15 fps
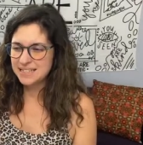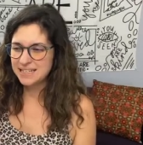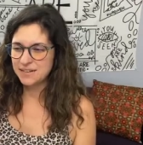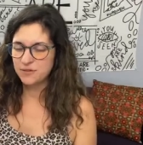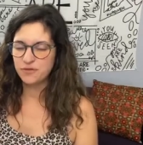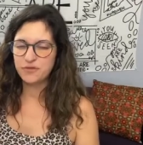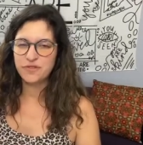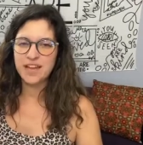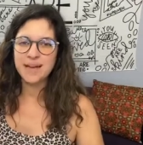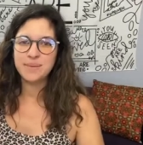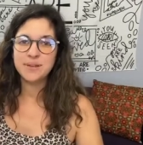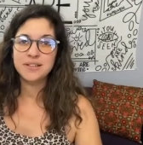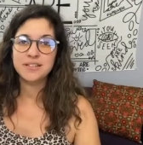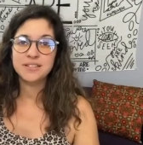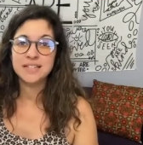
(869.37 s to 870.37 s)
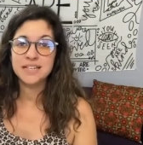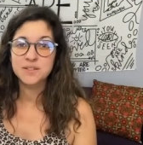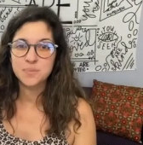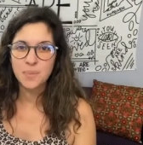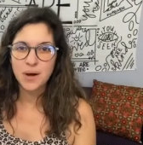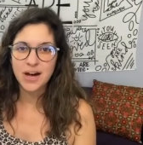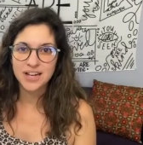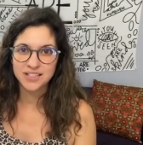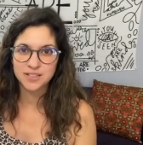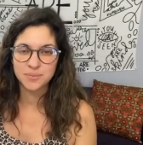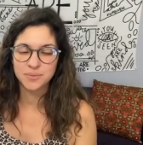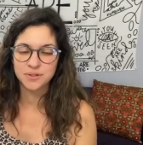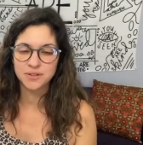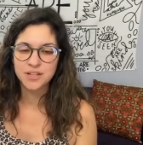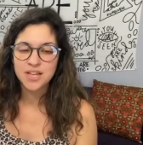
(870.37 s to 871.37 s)
and fabulous as
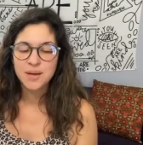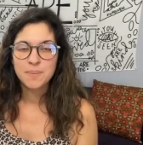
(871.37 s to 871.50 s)
possible